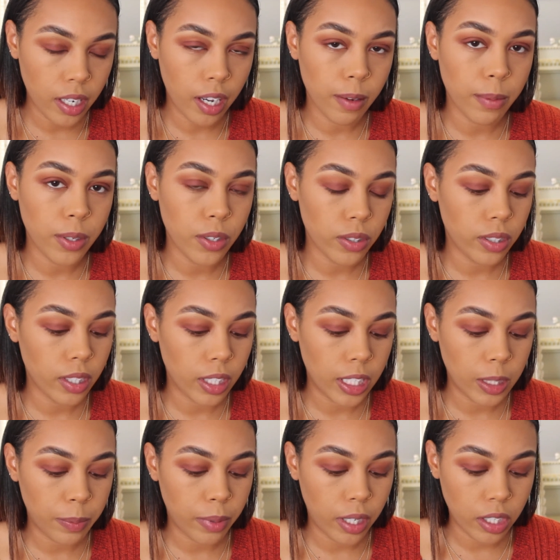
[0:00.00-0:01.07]
I've been using
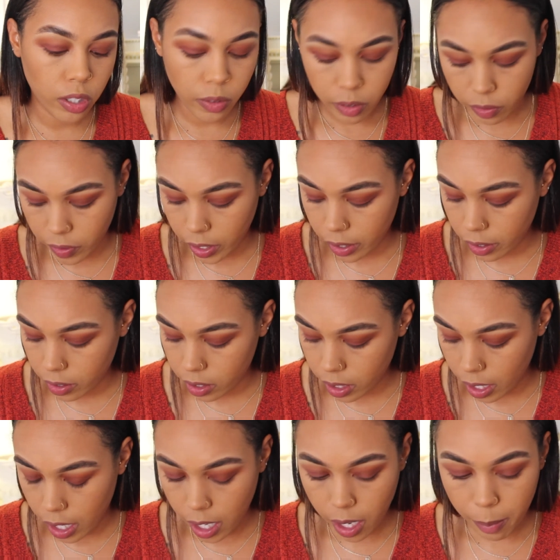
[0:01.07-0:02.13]
this blush for a very long
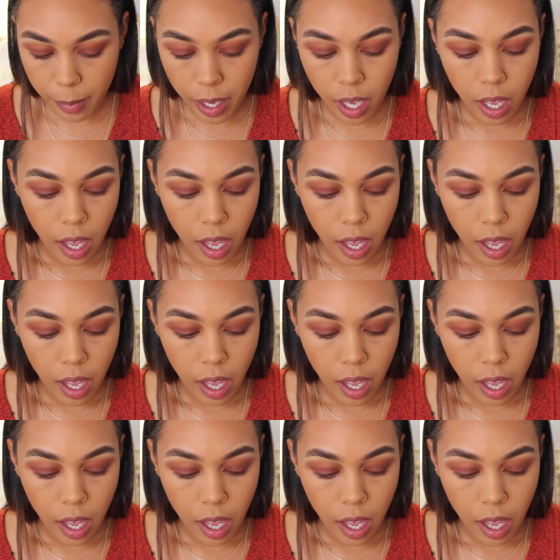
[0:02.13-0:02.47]
time.